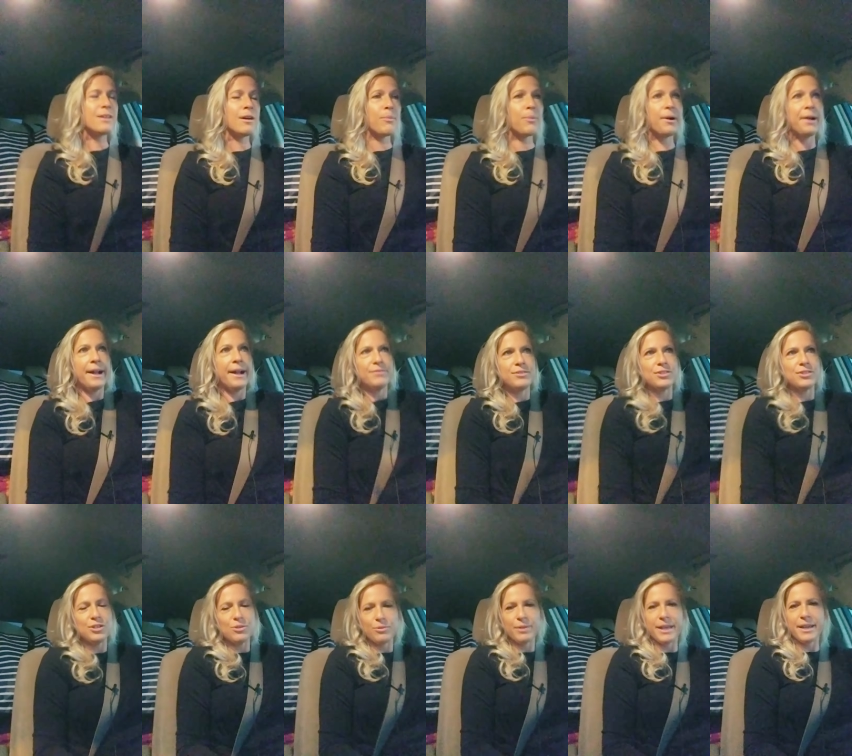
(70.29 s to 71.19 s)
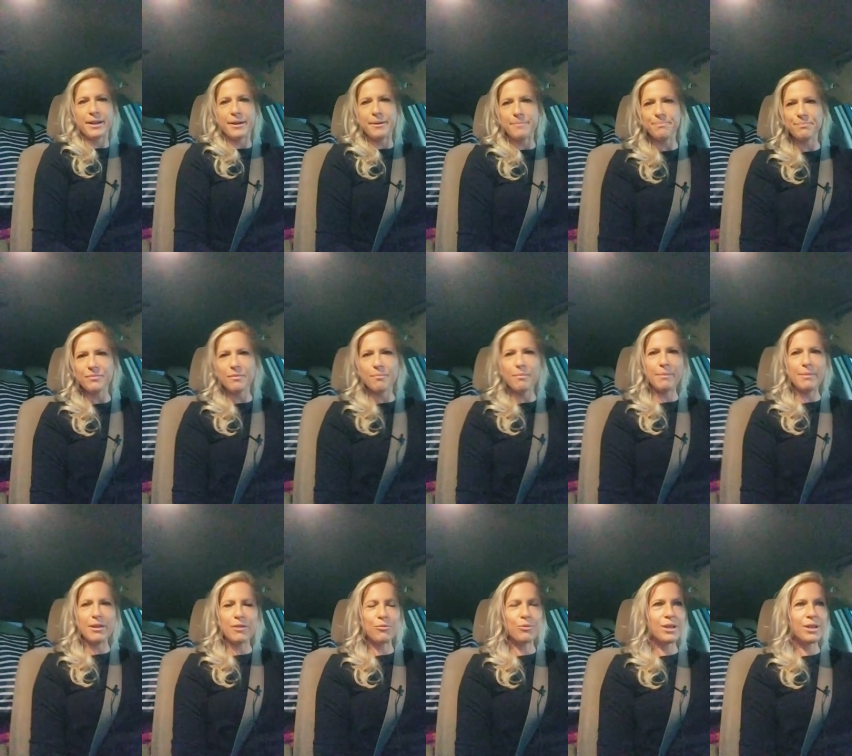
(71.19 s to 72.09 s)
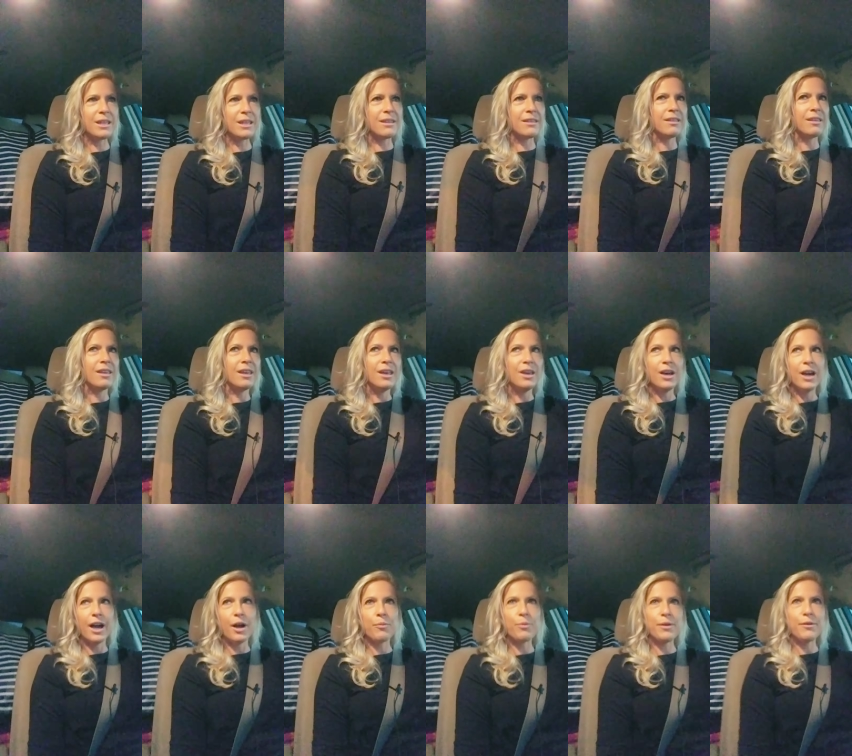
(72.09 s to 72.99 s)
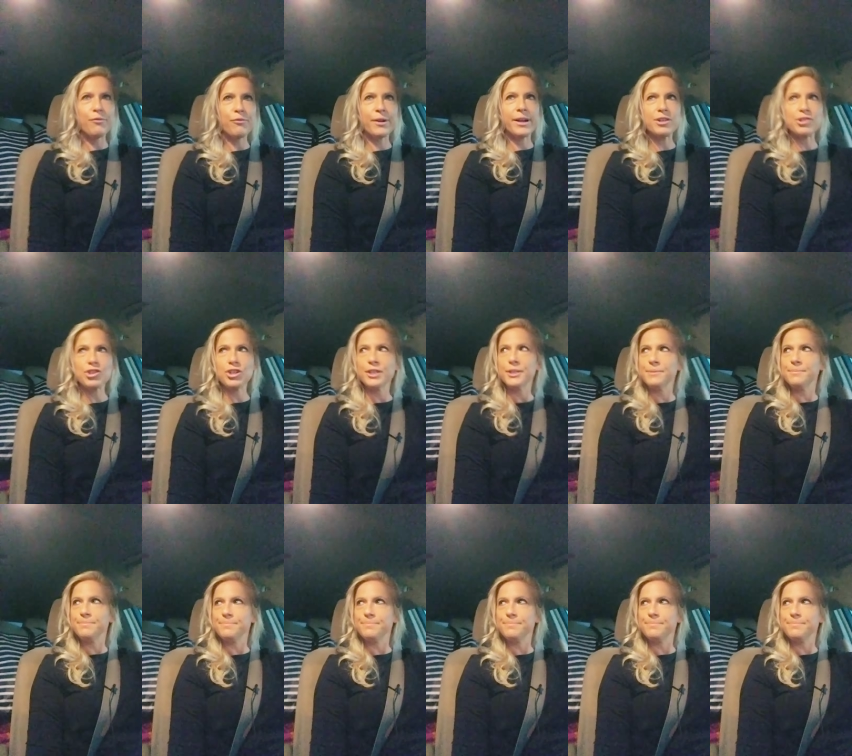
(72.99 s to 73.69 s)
I'll probably have to do like a maybe a re, a refresher